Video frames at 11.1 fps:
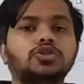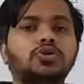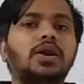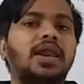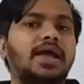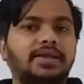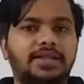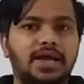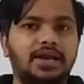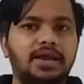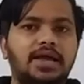So
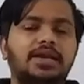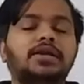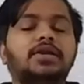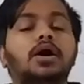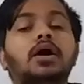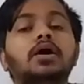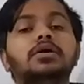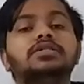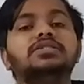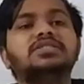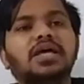like that
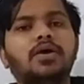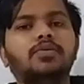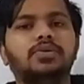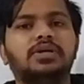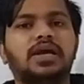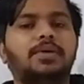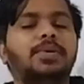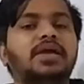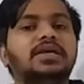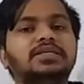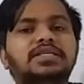the sound can
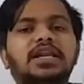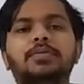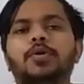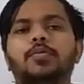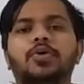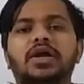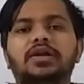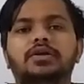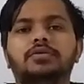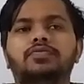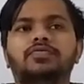be easily
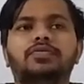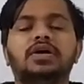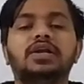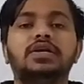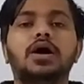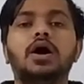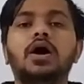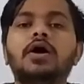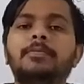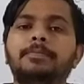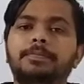propagated in
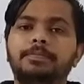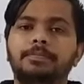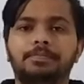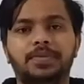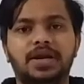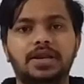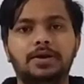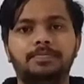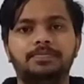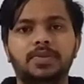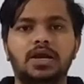the
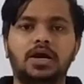medium.